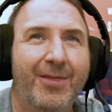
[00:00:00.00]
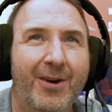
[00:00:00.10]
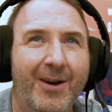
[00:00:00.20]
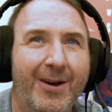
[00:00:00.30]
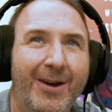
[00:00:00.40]

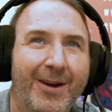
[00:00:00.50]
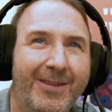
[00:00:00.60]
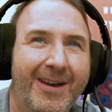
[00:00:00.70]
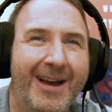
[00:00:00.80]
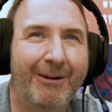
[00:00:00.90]

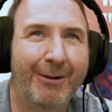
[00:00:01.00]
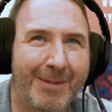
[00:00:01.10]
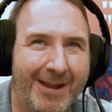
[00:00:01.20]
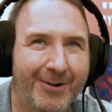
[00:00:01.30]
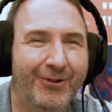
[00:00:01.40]
the the hiring
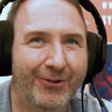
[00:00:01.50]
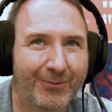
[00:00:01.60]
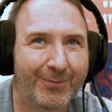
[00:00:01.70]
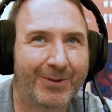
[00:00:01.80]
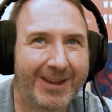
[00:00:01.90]

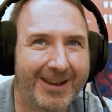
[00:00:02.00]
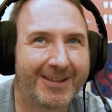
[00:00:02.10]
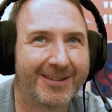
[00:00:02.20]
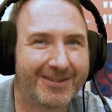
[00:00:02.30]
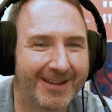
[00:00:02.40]
managers were
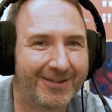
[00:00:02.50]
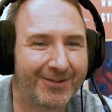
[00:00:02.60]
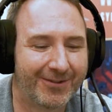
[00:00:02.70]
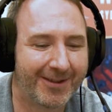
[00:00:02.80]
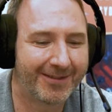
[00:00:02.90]
getting the
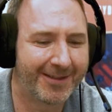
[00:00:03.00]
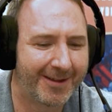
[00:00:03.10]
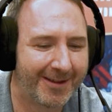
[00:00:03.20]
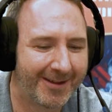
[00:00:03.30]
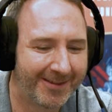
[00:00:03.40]
sense that
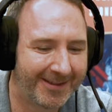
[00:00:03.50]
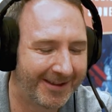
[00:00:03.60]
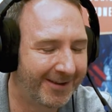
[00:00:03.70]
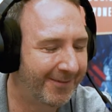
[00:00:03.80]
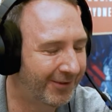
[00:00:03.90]
the the
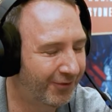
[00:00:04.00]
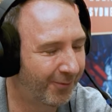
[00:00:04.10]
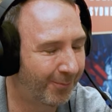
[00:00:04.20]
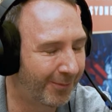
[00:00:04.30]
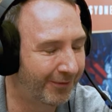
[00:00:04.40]

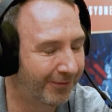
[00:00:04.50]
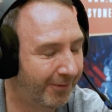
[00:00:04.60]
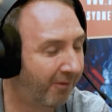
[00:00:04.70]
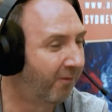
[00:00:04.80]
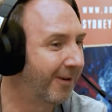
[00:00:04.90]
individual
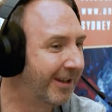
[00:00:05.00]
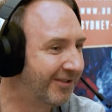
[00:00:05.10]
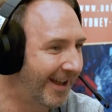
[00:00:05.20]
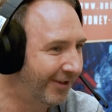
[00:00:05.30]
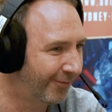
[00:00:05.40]
was over
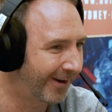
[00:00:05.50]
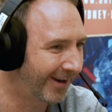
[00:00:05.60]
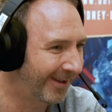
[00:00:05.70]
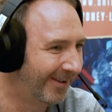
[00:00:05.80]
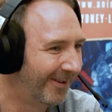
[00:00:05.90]

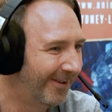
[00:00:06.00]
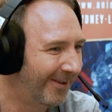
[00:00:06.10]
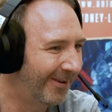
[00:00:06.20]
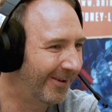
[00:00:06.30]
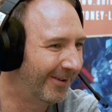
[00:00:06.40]
exaggerating
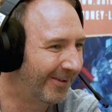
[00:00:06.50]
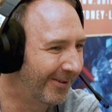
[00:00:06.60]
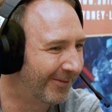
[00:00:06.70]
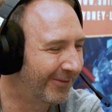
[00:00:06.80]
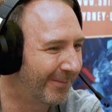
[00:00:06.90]
on
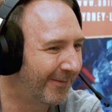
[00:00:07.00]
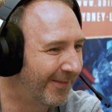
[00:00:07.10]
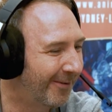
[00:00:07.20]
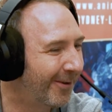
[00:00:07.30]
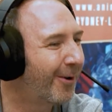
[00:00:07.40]
on some
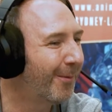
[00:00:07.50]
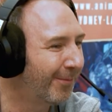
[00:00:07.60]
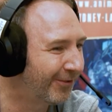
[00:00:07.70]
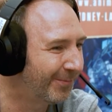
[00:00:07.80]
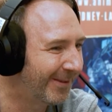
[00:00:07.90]
of their
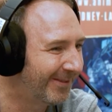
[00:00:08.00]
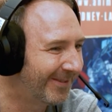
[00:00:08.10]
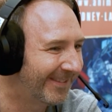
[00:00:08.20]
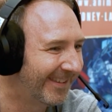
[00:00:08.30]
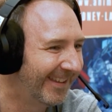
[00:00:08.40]

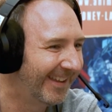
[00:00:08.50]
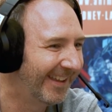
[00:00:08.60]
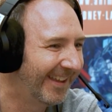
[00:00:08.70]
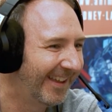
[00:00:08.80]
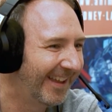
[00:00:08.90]
accomplishments.
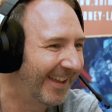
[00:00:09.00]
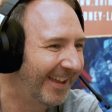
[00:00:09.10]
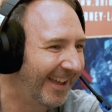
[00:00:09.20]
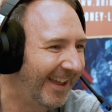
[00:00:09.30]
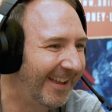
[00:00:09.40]
Oh,
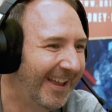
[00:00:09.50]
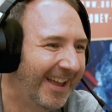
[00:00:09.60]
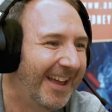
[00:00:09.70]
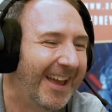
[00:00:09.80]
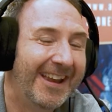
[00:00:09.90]
and
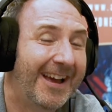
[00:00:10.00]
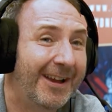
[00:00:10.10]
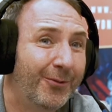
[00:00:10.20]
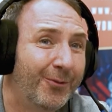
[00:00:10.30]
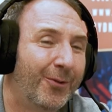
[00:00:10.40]
and
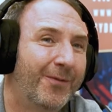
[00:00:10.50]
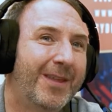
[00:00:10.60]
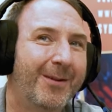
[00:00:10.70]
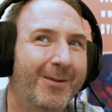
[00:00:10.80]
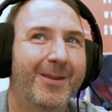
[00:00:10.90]
I don't know if
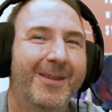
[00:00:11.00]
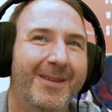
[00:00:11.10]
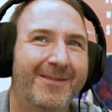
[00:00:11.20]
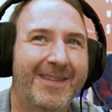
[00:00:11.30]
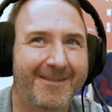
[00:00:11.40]
they
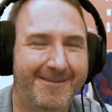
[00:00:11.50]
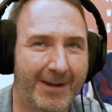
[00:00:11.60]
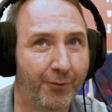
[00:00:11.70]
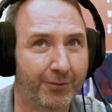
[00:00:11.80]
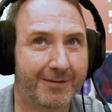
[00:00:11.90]
if they
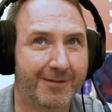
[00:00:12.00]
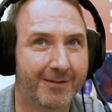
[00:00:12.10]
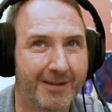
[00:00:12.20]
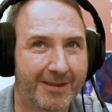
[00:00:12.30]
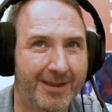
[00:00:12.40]
felt
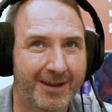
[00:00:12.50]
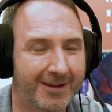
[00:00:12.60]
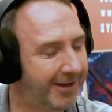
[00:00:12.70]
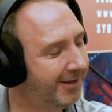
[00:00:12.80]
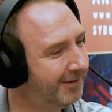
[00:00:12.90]
that they
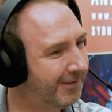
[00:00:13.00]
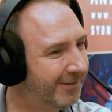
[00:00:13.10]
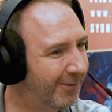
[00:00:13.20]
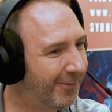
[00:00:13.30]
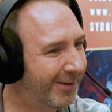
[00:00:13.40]
needed to
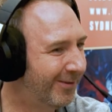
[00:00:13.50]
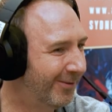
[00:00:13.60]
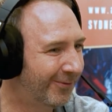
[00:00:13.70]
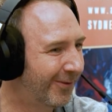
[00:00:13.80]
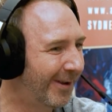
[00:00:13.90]
do it
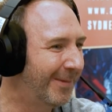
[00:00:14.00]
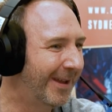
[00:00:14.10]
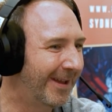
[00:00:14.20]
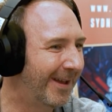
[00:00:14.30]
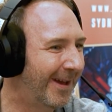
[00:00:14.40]
to try and
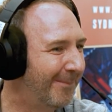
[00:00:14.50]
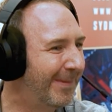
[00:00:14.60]
make a, a